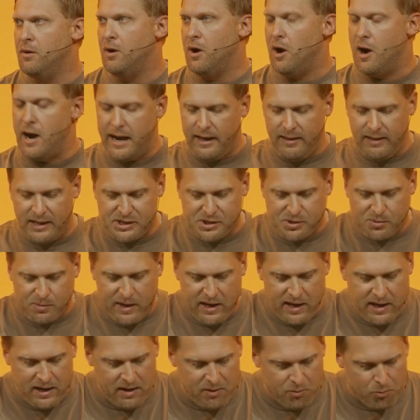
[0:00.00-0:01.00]
All right, let's
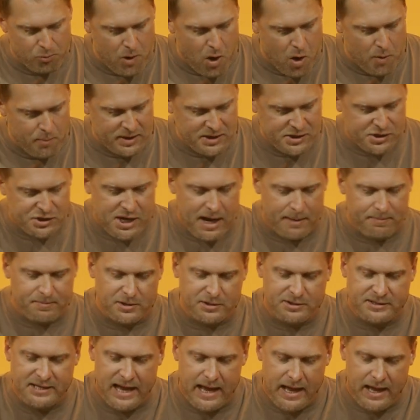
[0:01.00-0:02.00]
read Romans
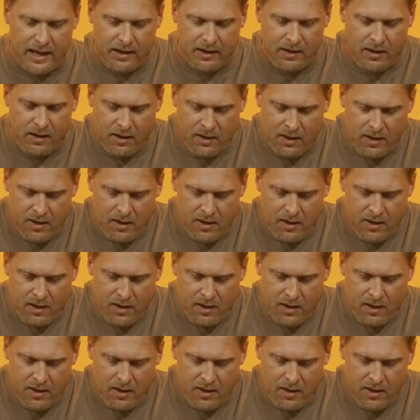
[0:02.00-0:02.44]
chapter 10.